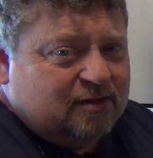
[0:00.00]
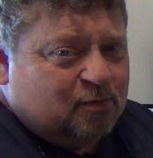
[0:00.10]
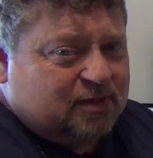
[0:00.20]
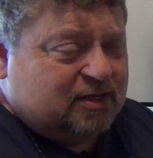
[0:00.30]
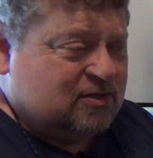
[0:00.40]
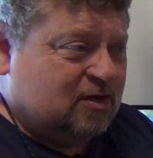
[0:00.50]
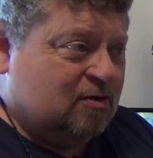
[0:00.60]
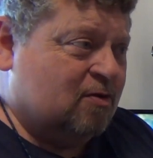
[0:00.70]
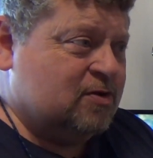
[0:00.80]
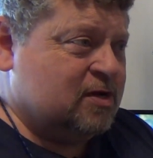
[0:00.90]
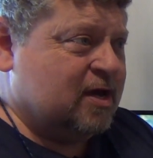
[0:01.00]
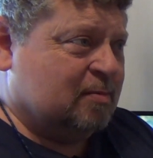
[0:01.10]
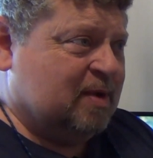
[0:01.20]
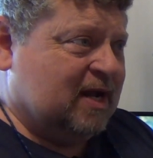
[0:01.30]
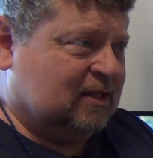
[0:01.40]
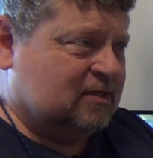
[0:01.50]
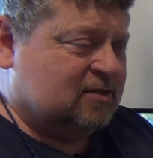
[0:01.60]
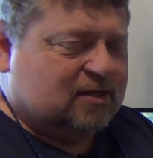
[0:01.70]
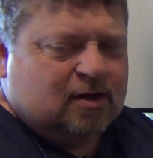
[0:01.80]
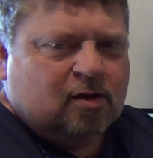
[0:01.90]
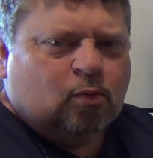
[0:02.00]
when they say, oh, you got to balance it.